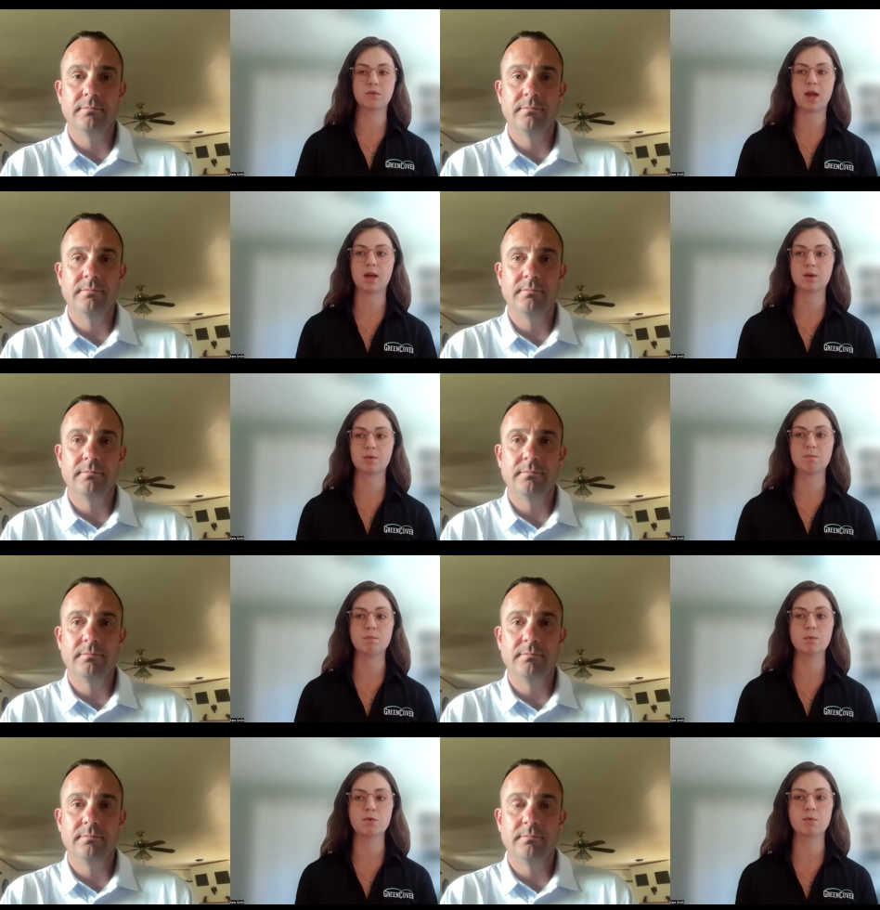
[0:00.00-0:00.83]
Speaker 1: ag
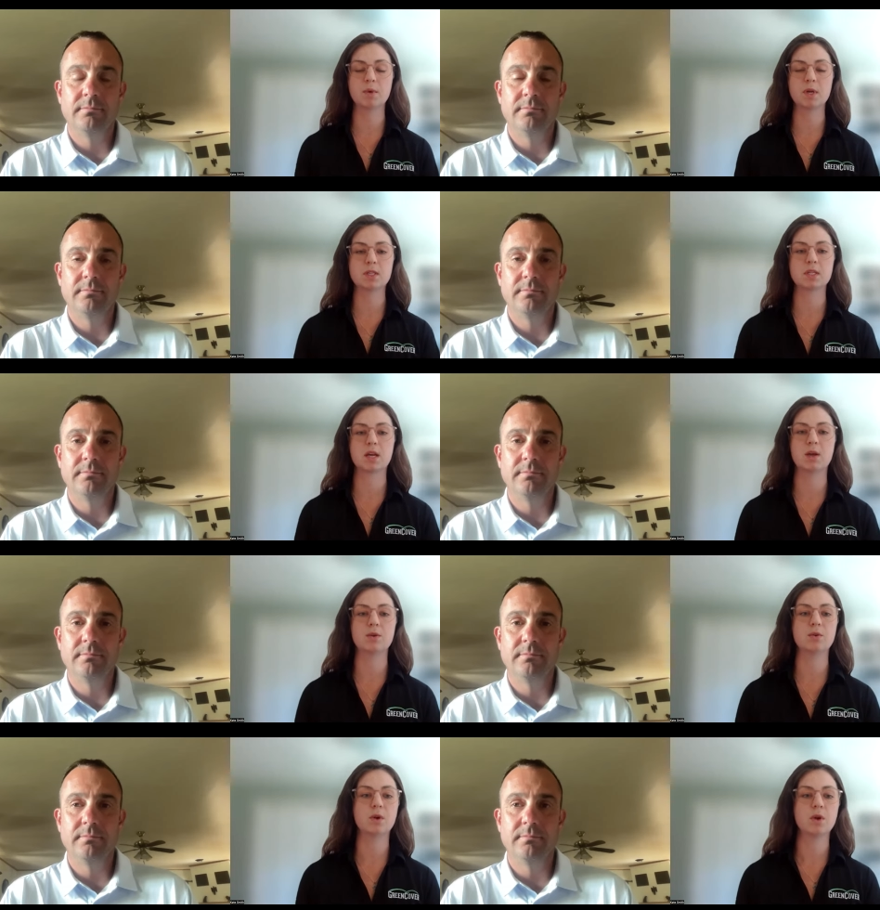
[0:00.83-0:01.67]
movement
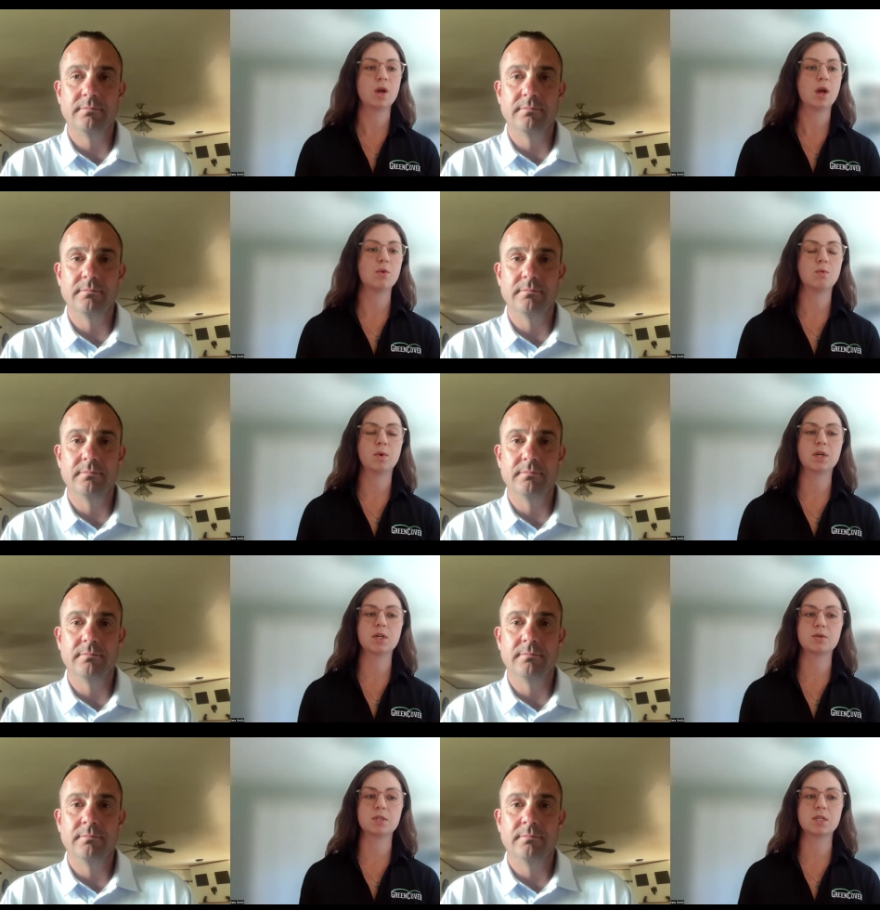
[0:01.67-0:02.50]
and, and where
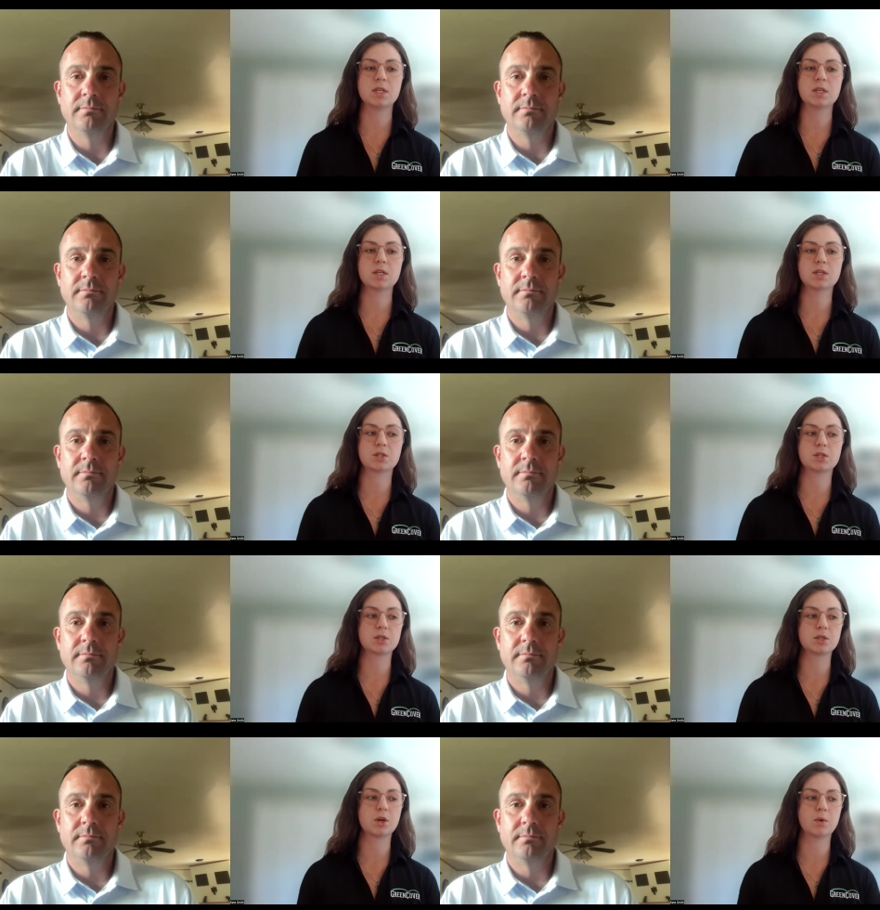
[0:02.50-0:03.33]
do you see
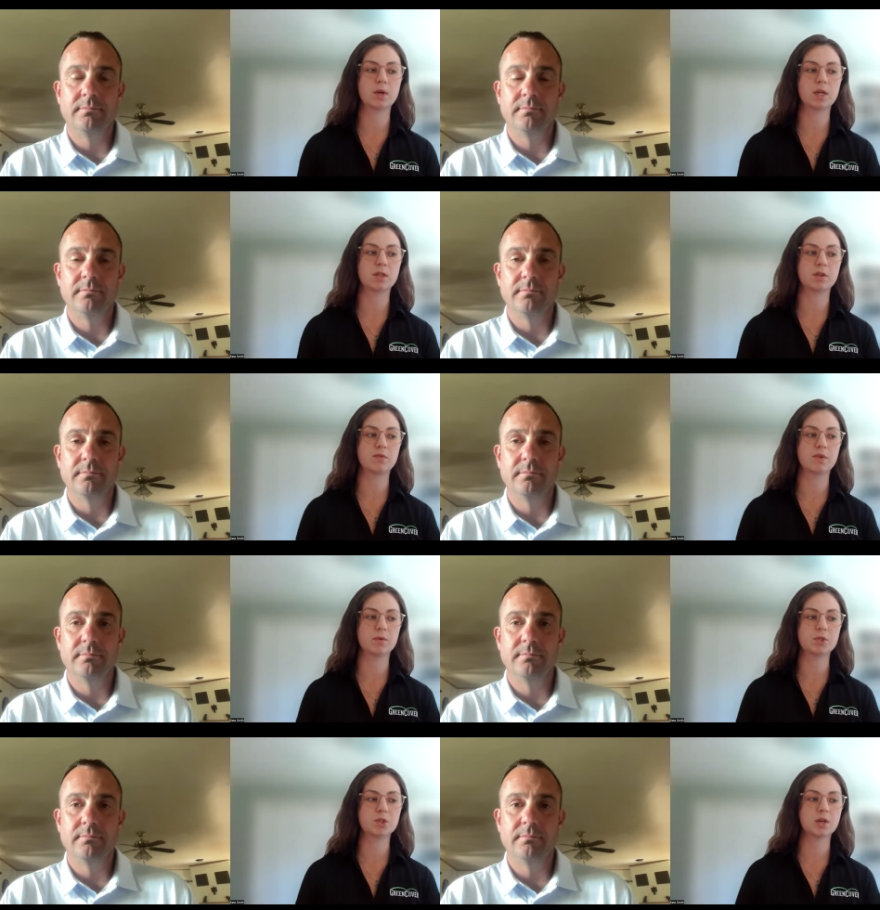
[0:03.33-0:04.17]
this going in the
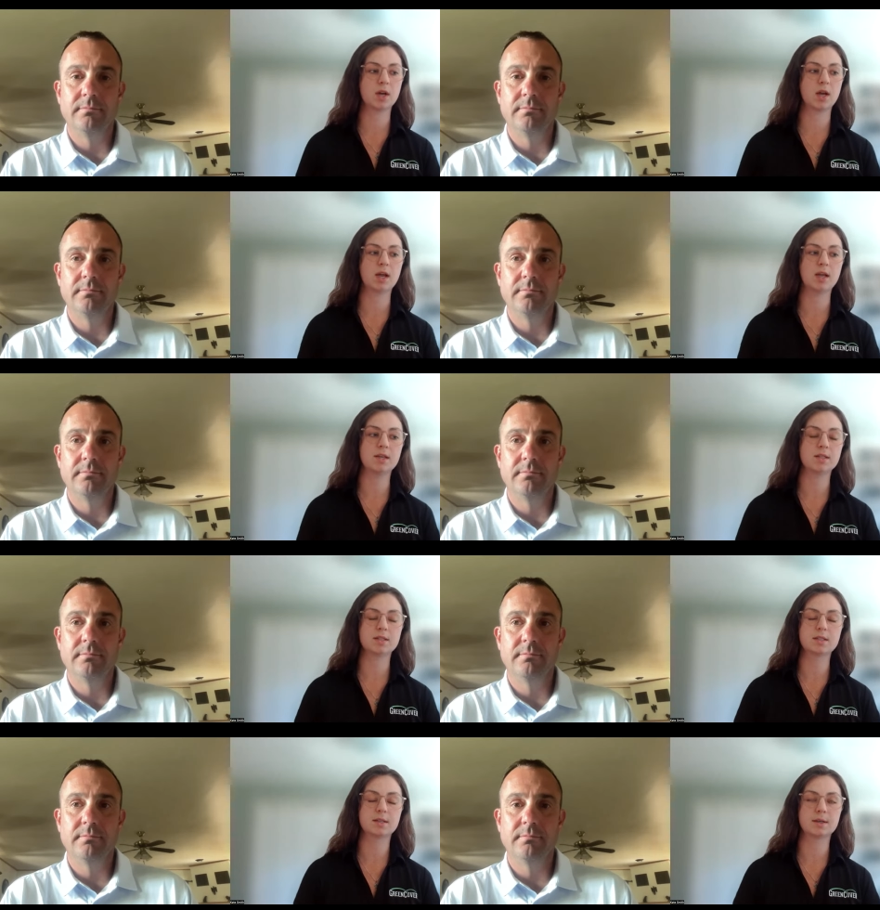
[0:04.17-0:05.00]
future?
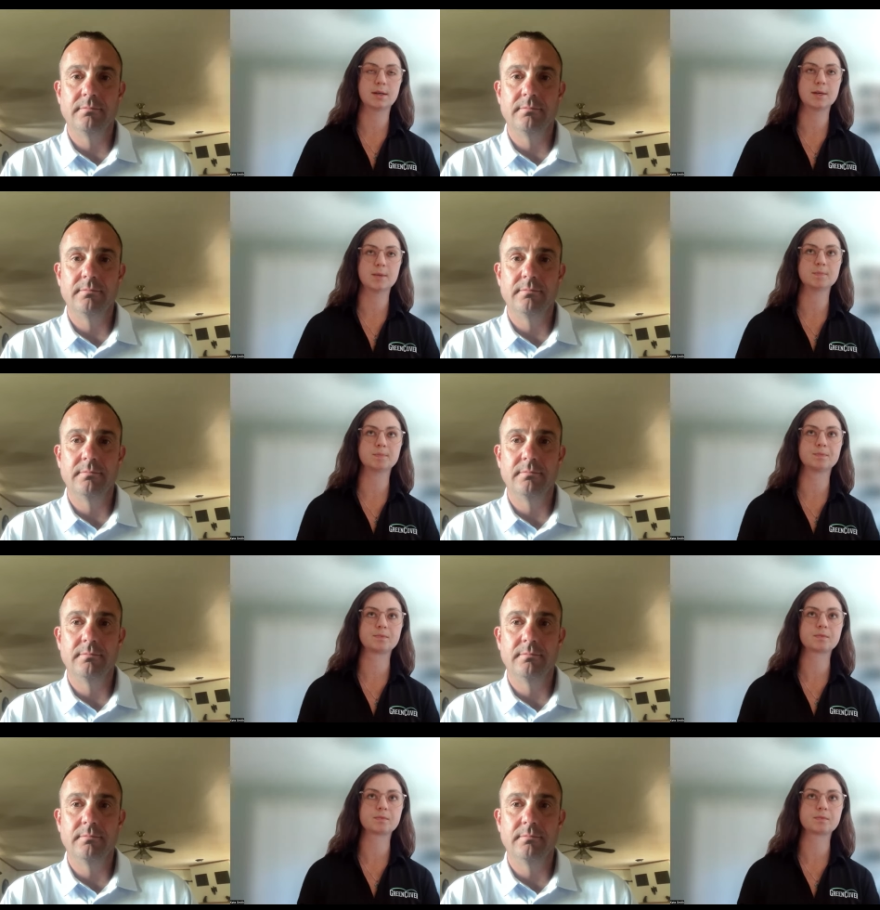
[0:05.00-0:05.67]
And um,